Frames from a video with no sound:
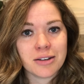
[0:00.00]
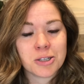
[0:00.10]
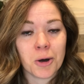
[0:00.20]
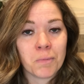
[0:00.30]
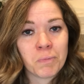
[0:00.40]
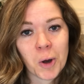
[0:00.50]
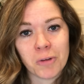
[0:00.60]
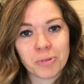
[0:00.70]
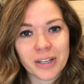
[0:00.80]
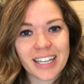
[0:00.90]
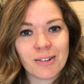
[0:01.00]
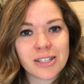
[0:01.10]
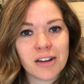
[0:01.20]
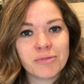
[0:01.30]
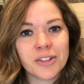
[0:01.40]
So hopefully that
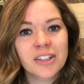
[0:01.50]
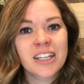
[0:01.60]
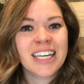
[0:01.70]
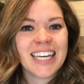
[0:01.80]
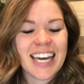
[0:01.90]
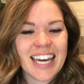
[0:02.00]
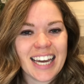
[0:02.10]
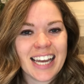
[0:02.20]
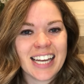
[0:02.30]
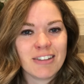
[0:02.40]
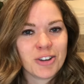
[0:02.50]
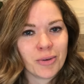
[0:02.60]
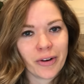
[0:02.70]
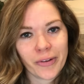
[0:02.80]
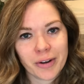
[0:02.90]
was helpful. And if
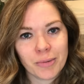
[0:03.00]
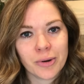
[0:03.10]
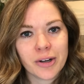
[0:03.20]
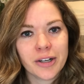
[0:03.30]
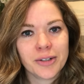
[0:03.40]
you want to learn more,